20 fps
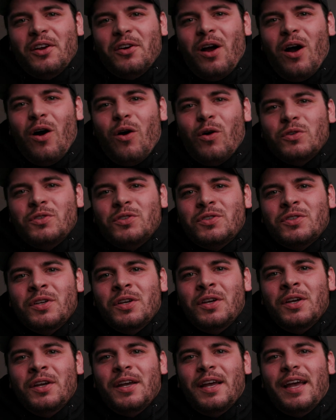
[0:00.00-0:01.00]
your house,
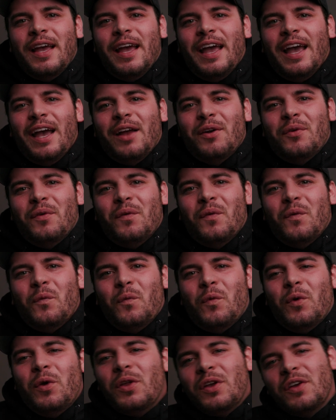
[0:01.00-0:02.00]
and
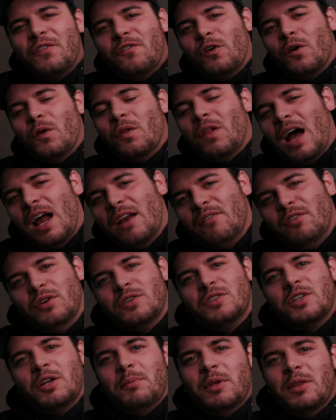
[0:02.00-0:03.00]
really for a lot of you,
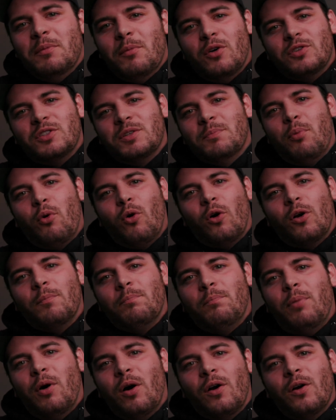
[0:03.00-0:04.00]
it's gonna be the most
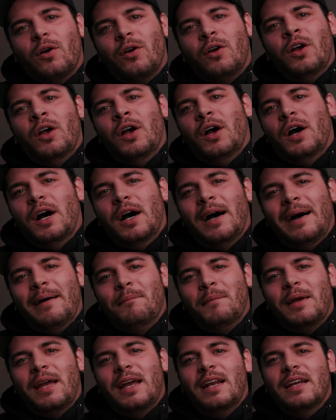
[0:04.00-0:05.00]
important part,
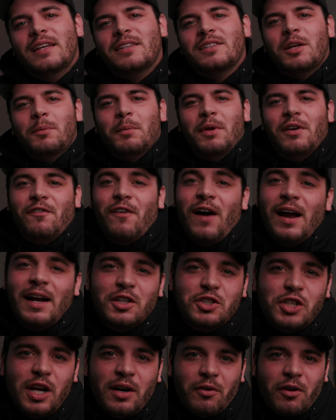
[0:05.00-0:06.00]
it is gonna be to find
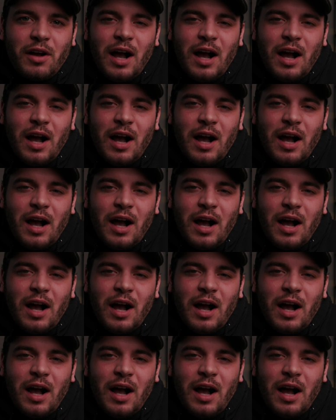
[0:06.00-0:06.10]
a general